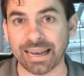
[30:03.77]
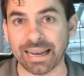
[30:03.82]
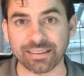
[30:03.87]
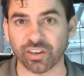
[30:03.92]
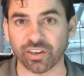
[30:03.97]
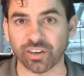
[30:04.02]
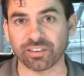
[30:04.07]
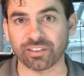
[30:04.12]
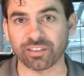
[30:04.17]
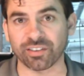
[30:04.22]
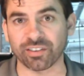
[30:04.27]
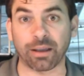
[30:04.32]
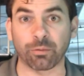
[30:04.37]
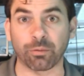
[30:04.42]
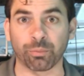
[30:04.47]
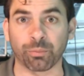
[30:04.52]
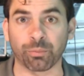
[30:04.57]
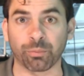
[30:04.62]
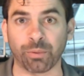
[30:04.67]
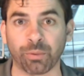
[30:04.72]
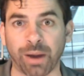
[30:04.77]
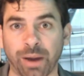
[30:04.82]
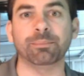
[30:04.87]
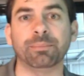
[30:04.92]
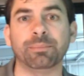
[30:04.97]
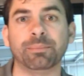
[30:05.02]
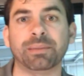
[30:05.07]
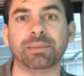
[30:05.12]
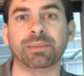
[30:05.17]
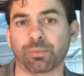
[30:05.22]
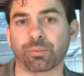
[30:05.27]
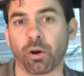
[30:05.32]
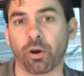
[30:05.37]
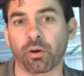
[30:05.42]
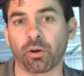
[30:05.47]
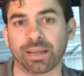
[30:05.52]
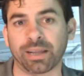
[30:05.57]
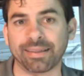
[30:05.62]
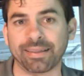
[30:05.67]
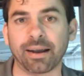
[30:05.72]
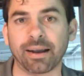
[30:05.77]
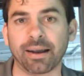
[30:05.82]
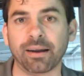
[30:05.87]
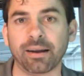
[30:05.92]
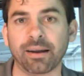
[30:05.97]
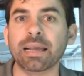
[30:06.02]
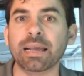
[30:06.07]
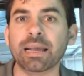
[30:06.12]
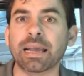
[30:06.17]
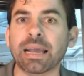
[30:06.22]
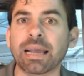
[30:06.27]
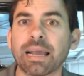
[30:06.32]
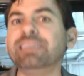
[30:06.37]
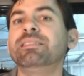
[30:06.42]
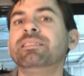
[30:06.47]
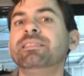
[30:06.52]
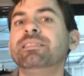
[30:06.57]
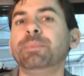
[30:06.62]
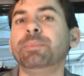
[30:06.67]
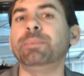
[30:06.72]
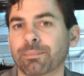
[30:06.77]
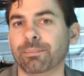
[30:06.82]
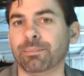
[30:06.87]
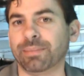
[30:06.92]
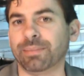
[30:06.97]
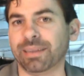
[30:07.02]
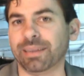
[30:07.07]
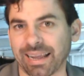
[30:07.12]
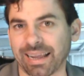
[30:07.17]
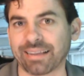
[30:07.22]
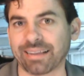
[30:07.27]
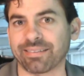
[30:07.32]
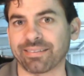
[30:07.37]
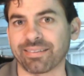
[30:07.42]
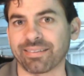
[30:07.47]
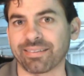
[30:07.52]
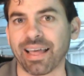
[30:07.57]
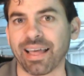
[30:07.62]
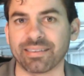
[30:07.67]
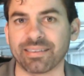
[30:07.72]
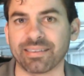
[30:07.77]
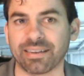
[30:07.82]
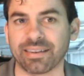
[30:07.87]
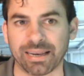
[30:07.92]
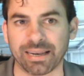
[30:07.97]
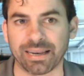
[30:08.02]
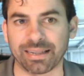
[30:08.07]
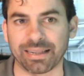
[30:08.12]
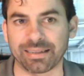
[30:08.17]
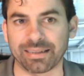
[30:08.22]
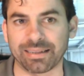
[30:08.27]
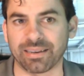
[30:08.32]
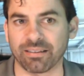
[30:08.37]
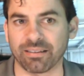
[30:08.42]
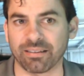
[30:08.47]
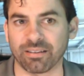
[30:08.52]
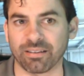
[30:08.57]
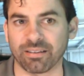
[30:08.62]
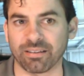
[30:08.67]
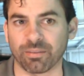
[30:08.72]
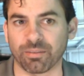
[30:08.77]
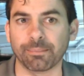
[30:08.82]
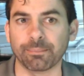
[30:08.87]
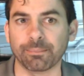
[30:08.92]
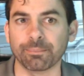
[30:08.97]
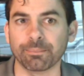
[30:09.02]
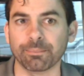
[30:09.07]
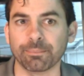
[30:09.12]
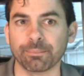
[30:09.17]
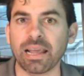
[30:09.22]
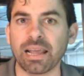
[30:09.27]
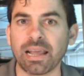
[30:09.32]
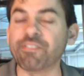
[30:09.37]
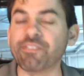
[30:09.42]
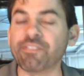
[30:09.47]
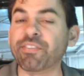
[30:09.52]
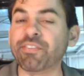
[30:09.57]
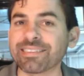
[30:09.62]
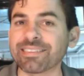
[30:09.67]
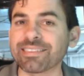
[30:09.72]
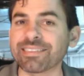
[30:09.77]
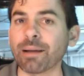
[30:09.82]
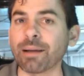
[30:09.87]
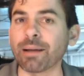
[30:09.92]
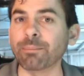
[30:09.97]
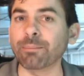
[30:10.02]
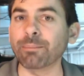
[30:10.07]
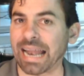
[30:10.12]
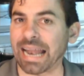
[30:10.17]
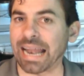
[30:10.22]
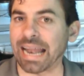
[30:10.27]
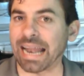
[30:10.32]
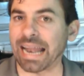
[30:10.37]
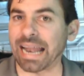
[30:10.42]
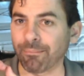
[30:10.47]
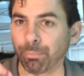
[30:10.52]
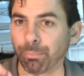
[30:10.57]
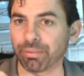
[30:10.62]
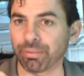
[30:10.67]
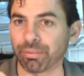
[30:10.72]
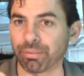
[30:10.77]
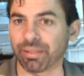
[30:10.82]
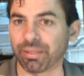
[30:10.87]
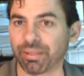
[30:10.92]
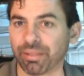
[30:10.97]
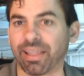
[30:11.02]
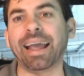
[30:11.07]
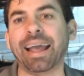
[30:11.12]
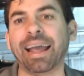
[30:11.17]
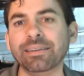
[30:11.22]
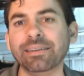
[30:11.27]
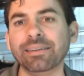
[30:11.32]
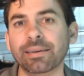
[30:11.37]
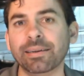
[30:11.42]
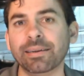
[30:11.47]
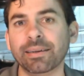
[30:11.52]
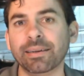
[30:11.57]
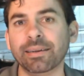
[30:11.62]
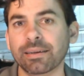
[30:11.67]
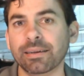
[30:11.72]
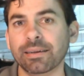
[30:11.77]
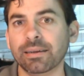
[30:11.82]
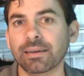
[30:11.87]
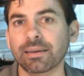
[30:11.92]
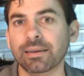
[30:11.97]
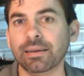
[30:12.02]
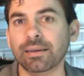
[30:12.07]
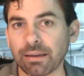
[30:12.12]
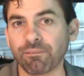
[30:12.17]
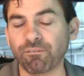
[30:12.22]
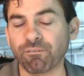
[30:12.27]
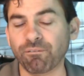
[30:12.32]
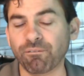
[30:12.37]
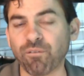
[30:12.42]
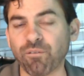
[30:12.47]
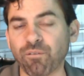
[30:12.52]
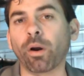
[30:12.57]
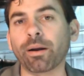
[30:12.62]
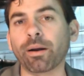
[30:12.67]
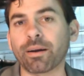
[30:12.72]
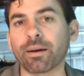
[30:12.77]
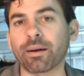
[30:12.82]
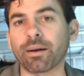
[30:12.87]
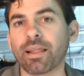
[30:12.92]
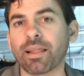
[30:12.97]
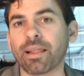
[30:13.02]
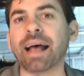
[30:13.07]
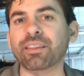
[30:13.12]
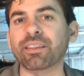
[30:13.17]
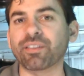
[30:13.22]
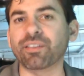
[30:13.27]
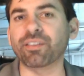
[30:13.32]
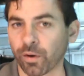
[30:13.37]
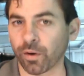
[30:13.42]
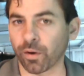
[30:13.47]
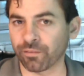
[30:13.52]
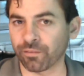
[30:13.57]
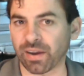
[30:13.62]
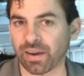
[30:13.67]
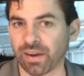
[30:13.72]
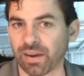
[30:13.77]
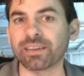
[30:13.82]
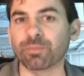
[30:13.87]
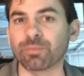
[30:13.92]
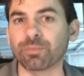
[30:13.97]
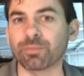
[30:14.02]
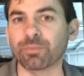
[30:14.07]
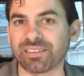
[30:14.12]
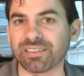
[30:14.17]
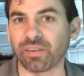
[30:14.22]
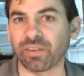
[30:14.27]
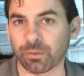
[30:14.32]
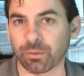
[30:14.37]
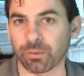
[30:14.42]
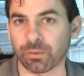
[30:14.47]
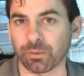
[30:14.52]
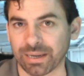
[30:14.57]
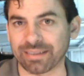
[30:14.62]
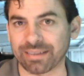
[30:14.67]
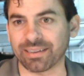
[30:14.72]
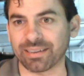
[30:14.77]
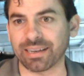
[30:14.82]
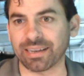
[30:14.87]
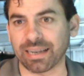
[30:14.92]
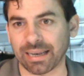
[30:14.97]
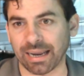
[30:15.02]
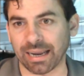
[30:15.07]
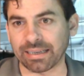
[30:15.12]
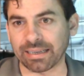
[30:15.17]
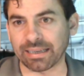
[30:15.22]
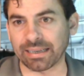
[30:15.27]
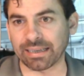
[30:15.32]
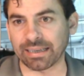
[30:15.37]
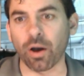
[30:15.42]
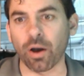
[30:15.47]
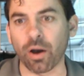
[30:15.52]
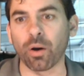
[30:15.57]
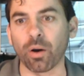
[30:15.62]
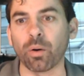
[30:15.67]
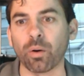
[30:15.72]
just like randomly thrown in there. It needs to be something that takes less than a minute to explain. If it's something that I have planned for class for a very specific reason and I know